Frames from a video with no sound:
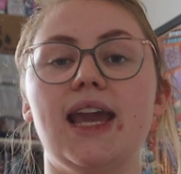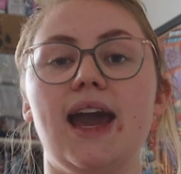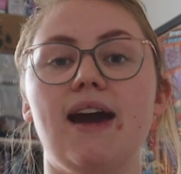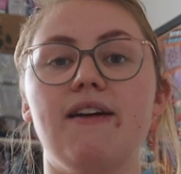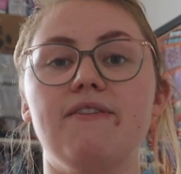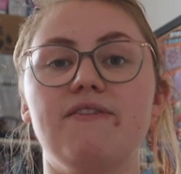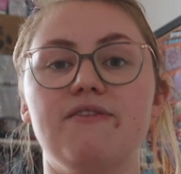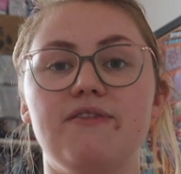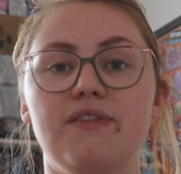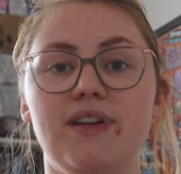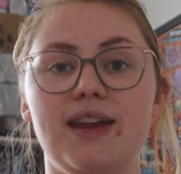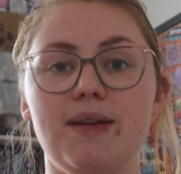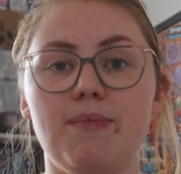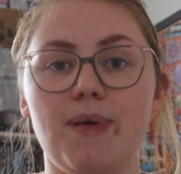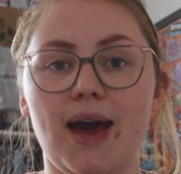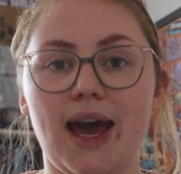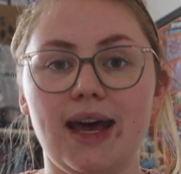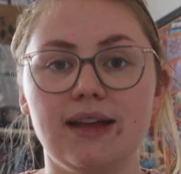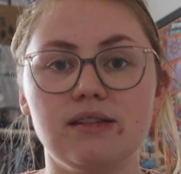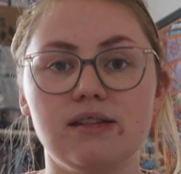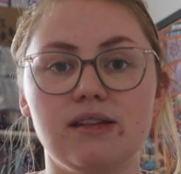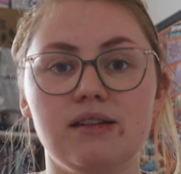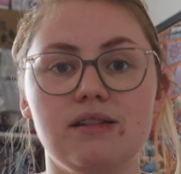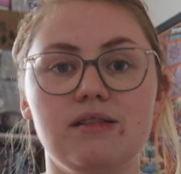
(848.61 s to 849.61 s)
have free
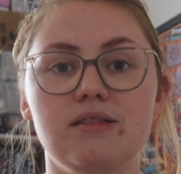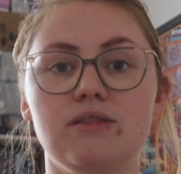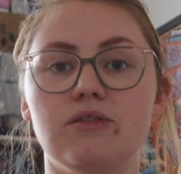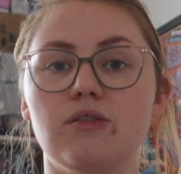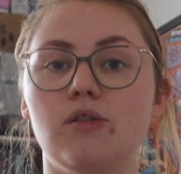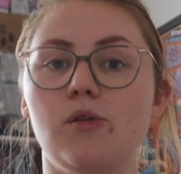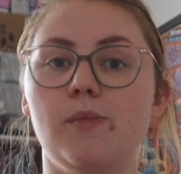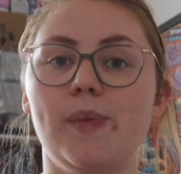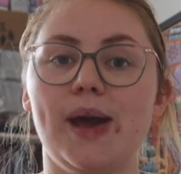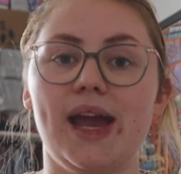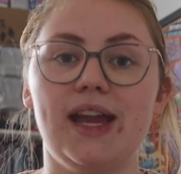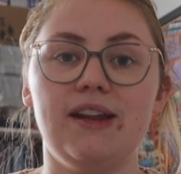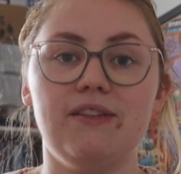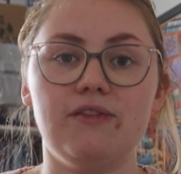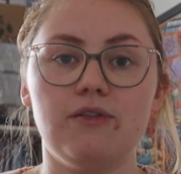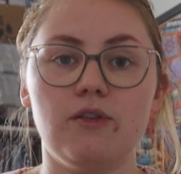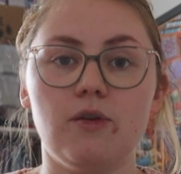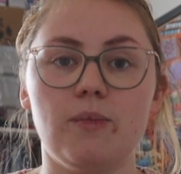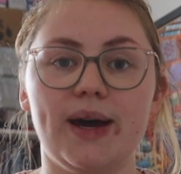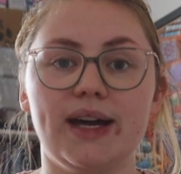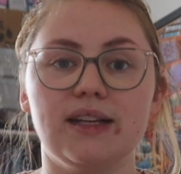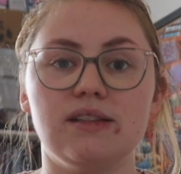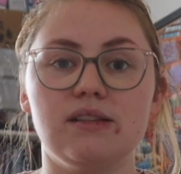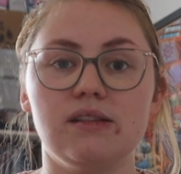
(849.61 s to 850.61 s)
patterns or paid
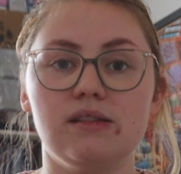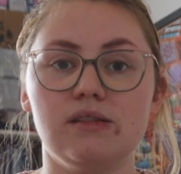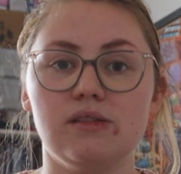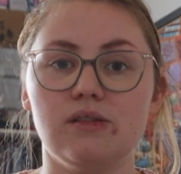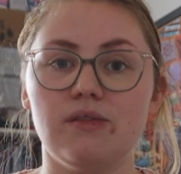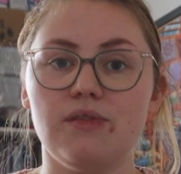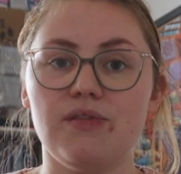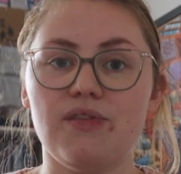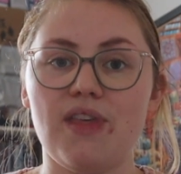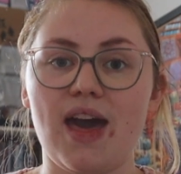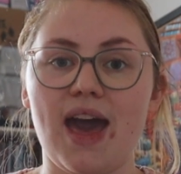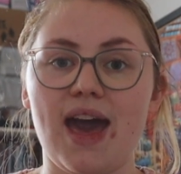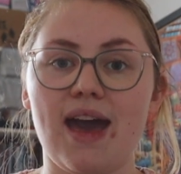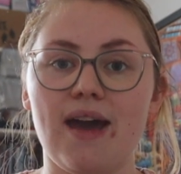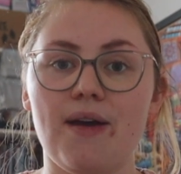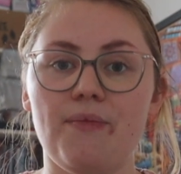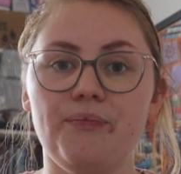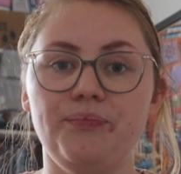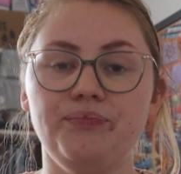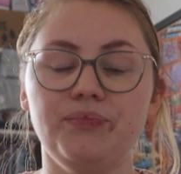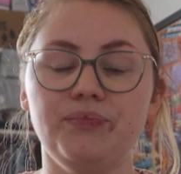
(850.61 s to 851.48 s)
for patterns on there.